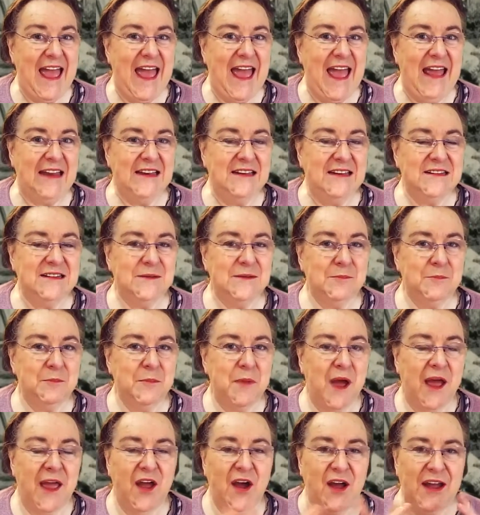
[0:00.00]
And
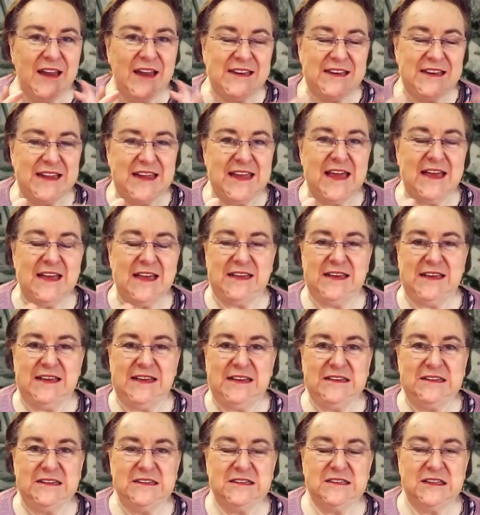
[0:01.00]
my idea
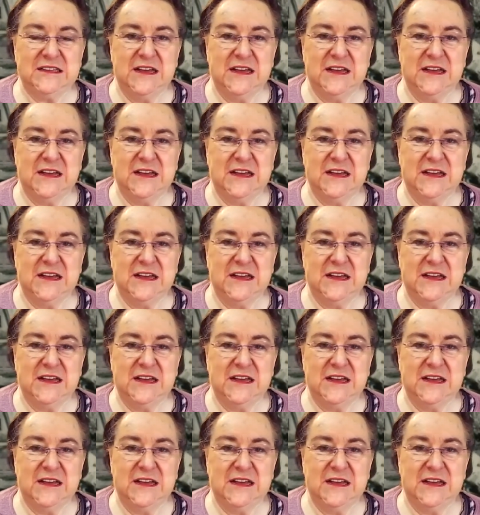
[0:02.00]
is